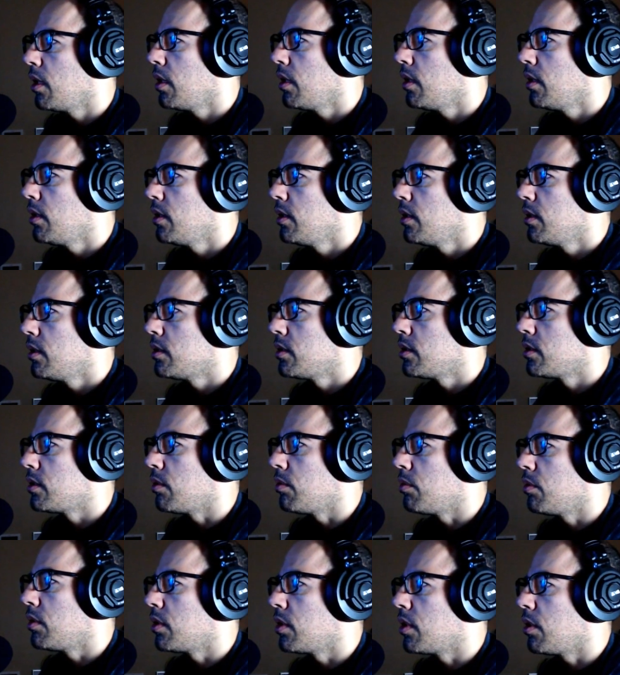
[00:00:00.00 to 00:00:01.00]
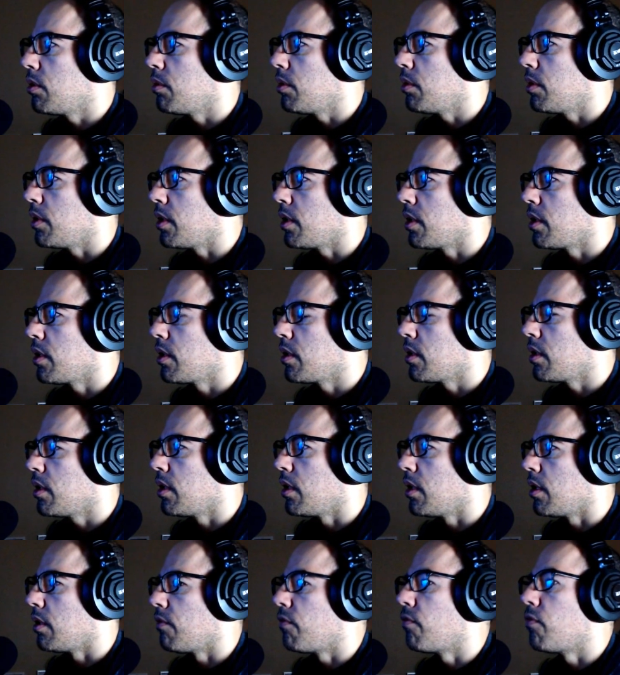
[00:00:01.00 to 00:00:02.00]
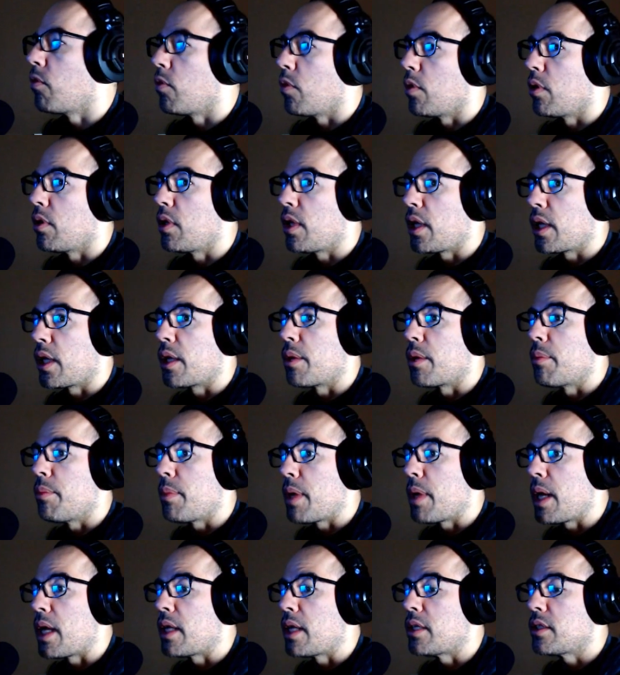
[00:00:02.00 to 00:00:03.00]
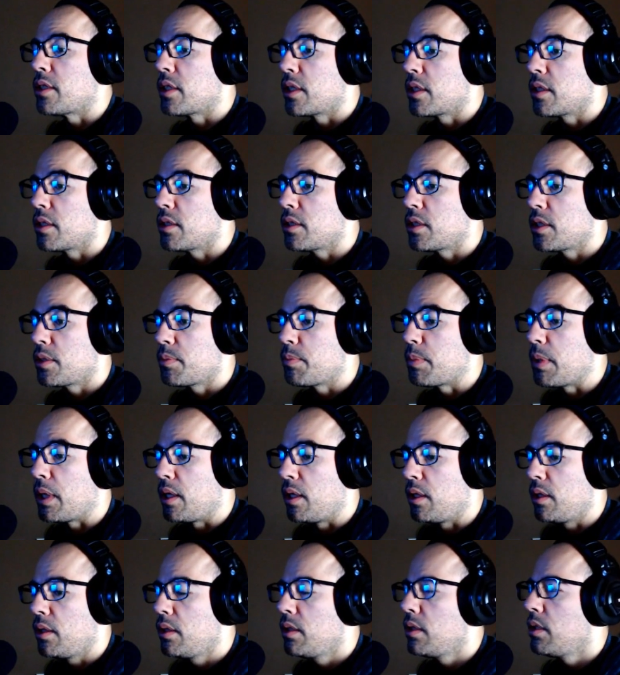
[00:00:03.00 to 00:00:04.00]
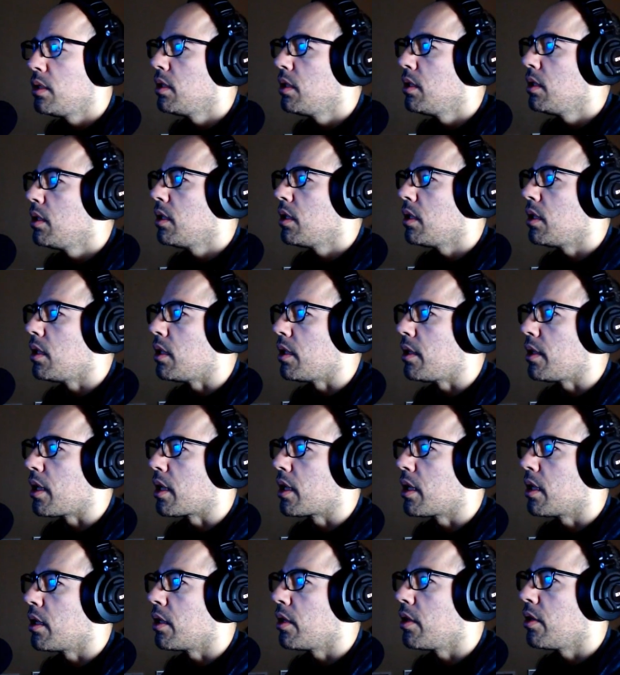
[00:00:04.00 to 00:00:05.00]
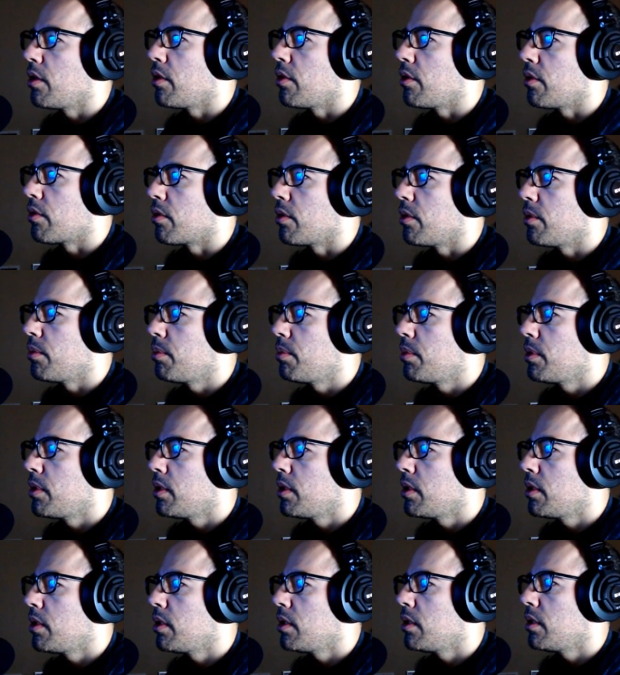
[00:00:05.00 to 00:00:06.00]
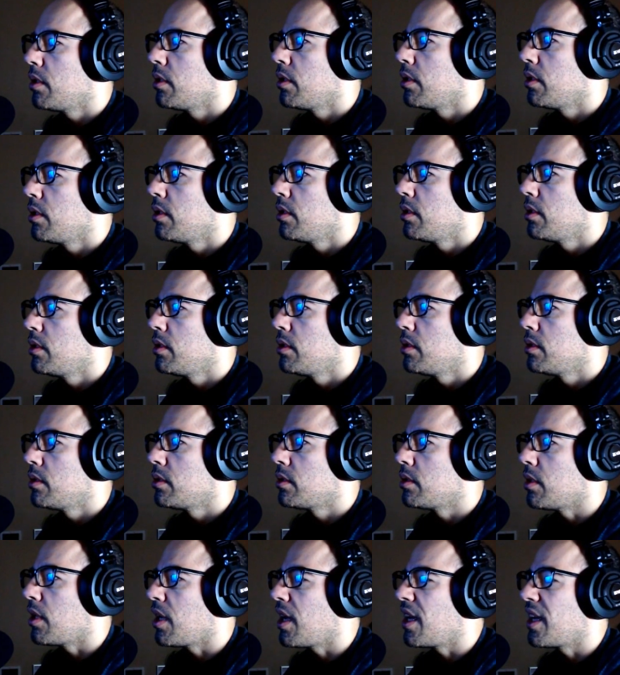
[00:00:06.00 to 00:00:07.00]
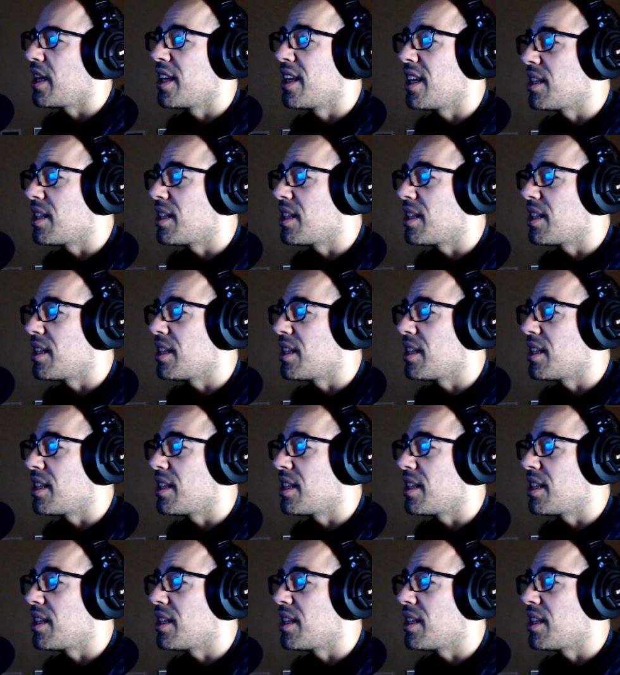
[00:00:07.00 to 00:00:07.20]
So we'll go with for like a magic spell that can cure the group. So I guess we'll go